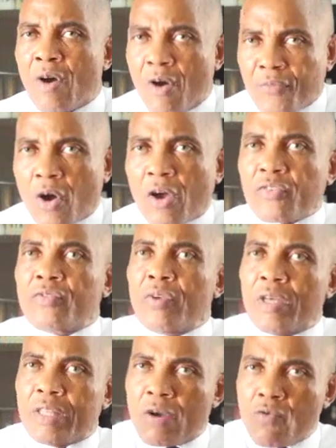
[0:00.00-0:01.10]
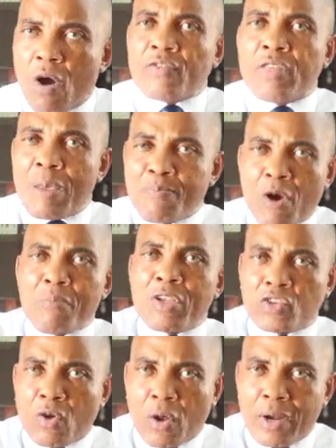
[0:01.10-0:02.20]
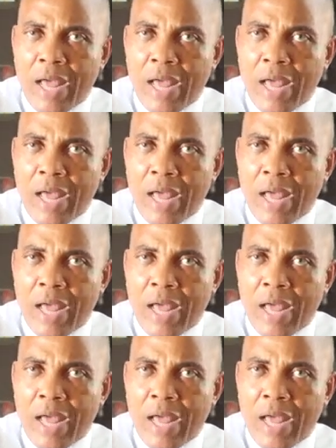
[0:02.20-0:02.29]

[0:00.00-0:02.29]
of course, the ones they promised your